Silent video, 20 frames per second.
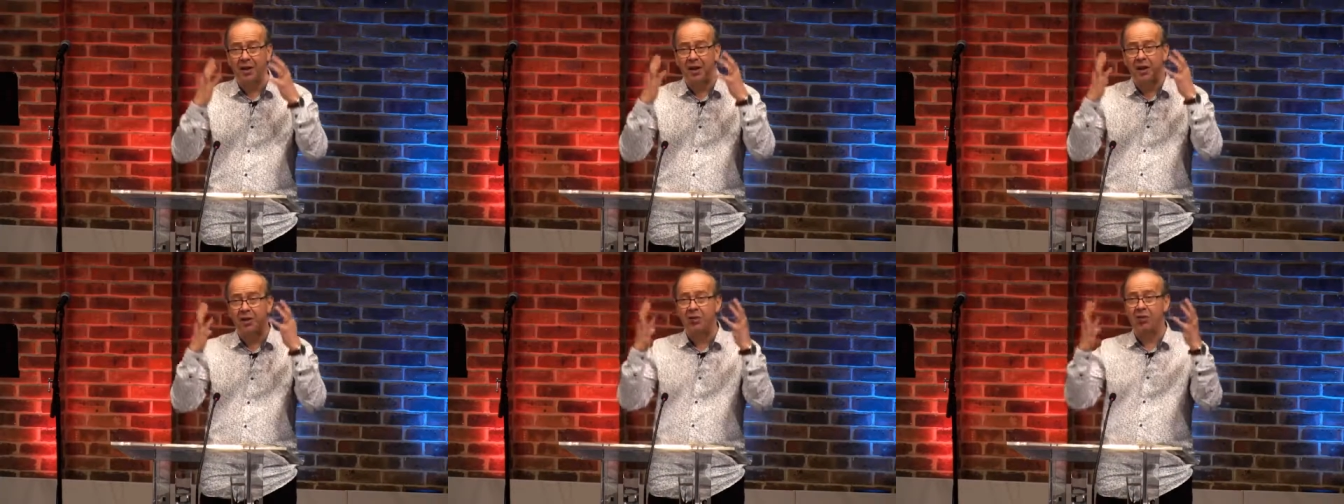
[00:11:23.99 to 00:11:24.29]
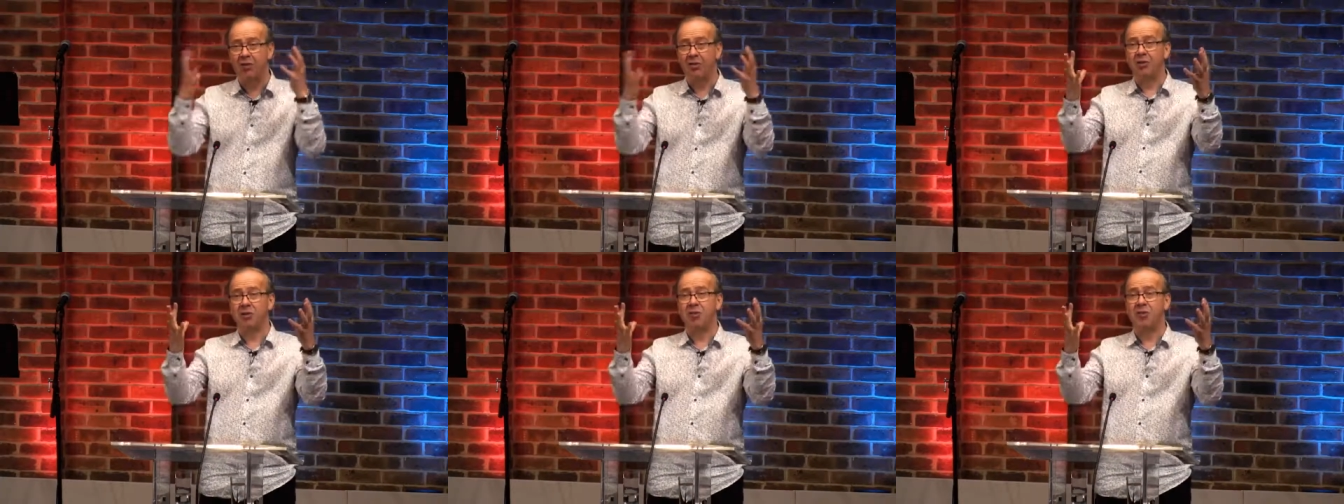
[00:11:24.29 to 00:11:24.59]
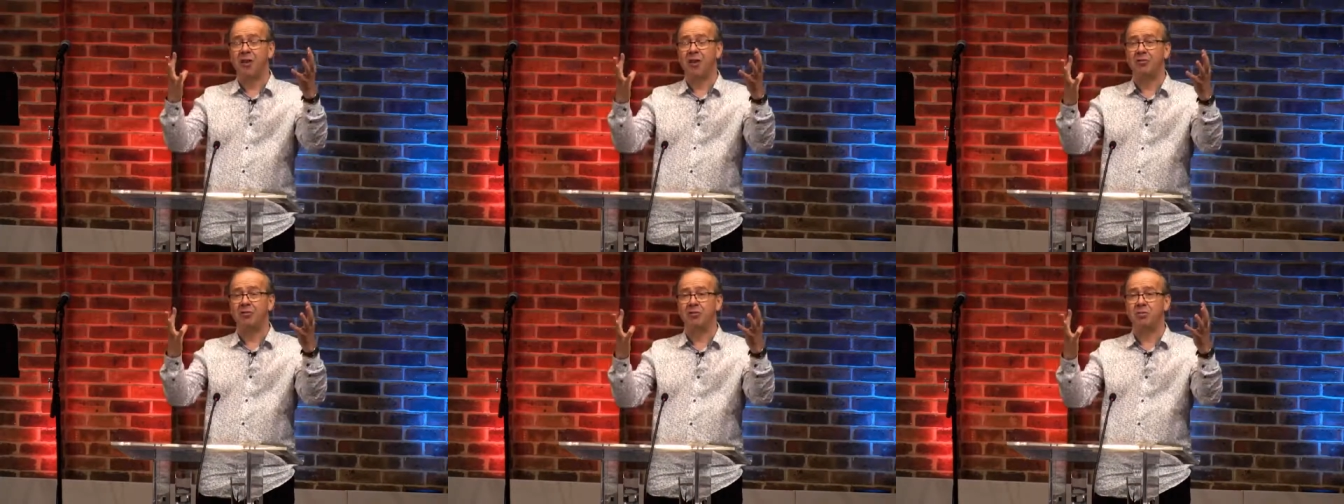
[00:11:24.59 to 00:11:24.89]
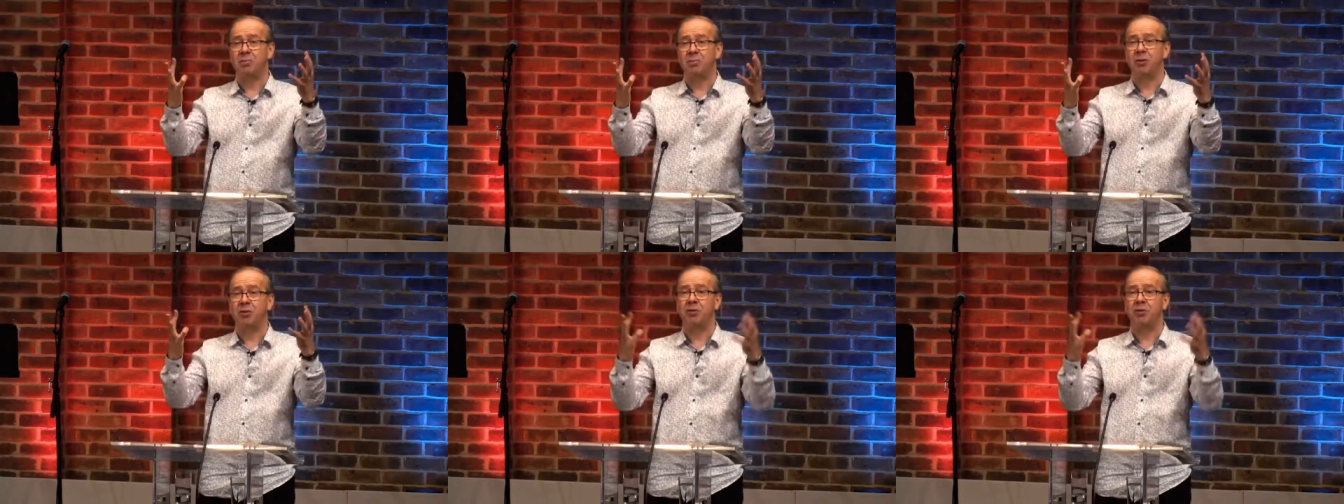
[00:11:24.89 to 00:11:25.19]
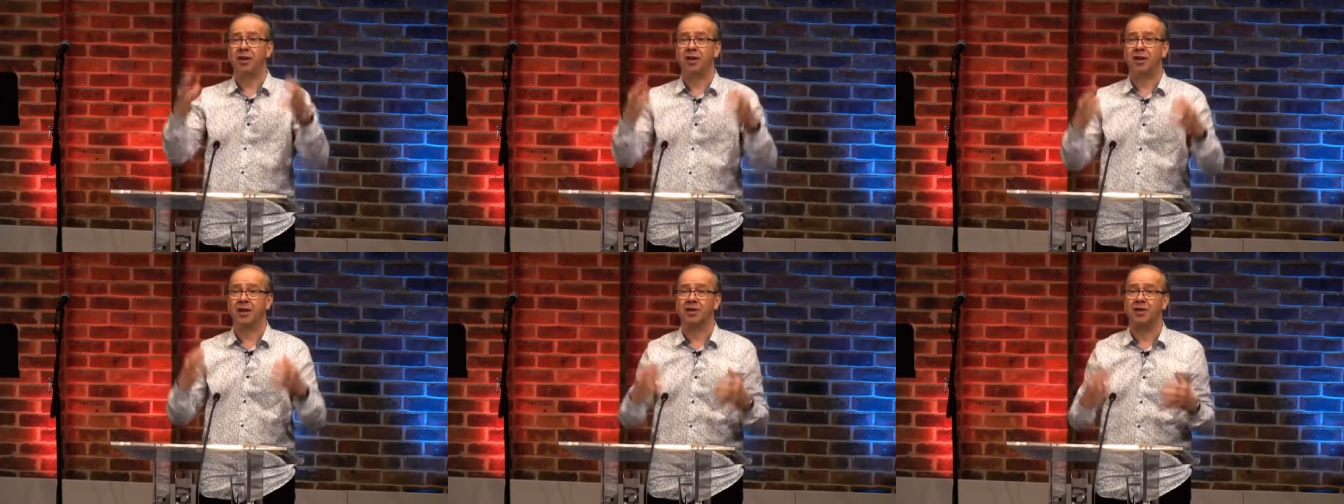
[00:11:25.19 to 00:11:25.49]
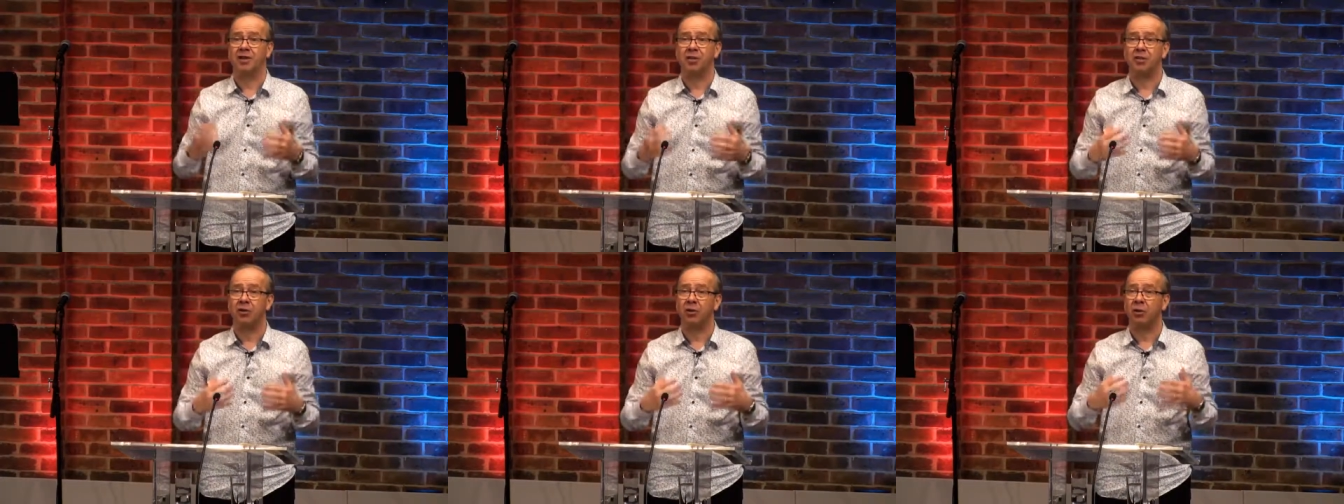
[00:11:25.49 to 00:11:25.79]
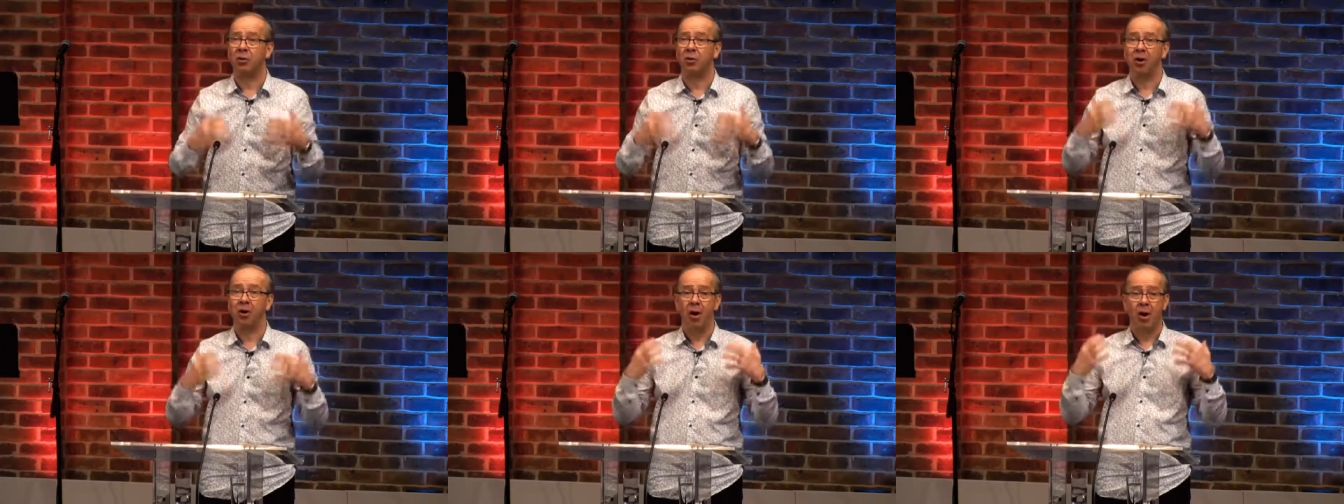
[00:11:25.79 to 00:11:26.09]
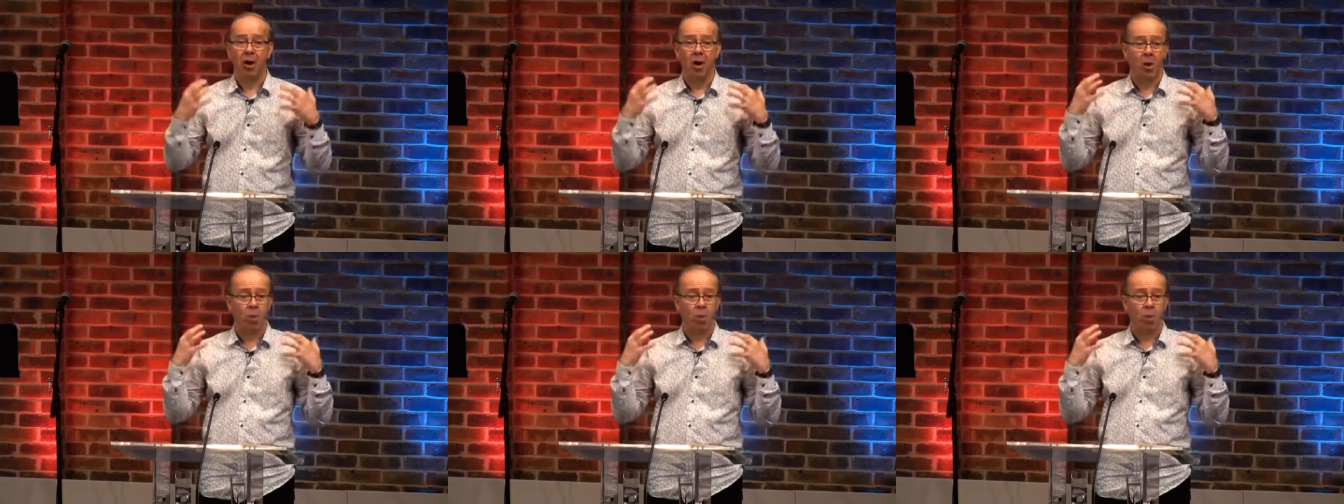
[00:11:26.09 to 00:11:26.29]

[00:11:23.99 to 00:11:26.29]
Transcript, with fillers: They looked at those buildings and thought,